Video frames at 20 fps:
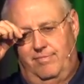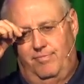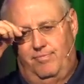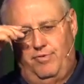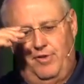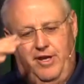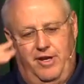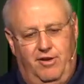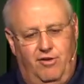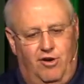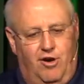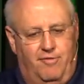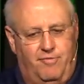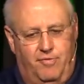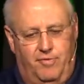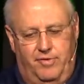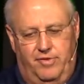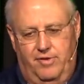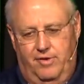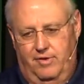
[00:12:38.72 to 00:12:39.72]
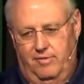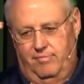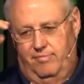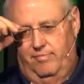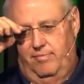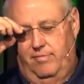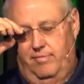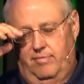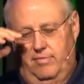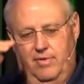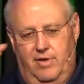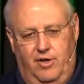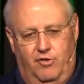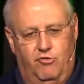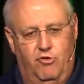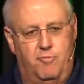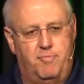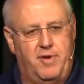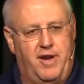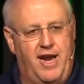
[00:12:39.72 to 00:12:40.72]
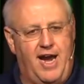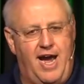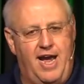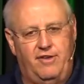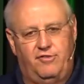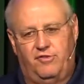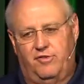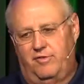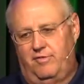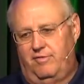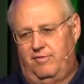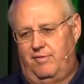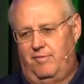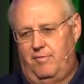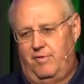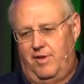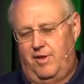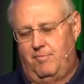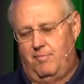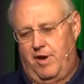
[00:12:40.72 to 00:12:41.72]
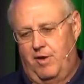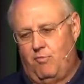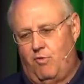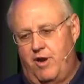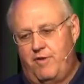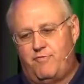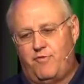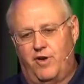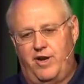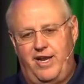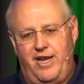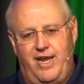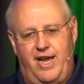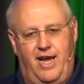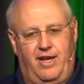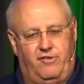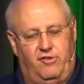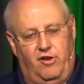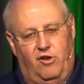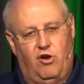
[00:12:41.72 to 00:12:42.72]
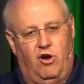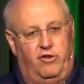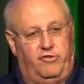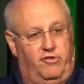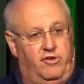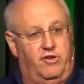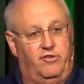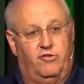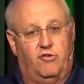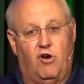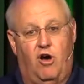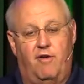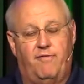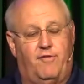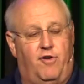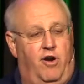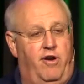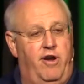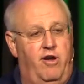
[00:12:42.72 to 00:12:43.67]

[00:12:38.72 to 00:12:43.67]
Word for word: play golf with a, a group of guys in And my one friend he has, he calls it his golf car.